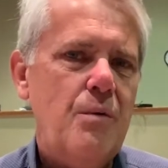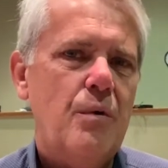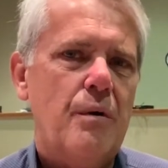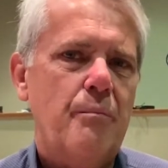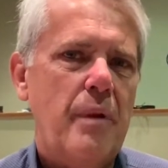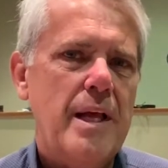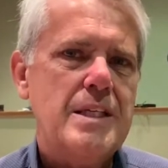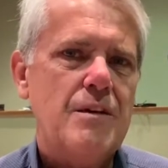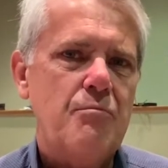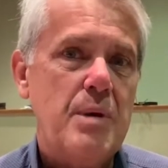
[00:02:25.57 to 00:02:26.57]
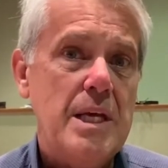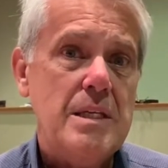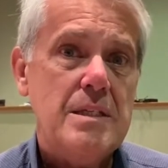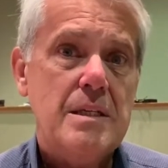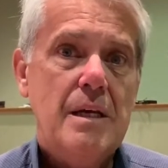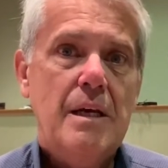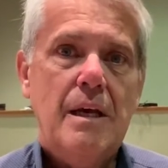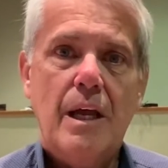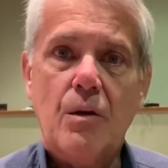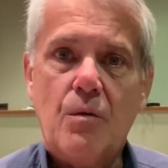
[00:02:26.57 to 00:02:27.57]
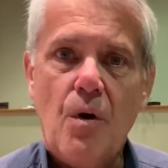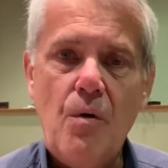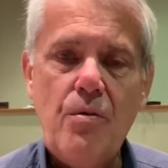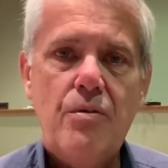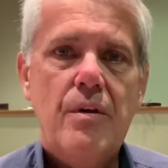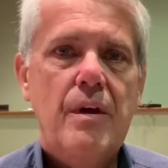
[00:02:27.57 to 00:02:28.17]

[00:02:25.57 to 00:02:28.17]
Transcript: We're a place of peace and growth.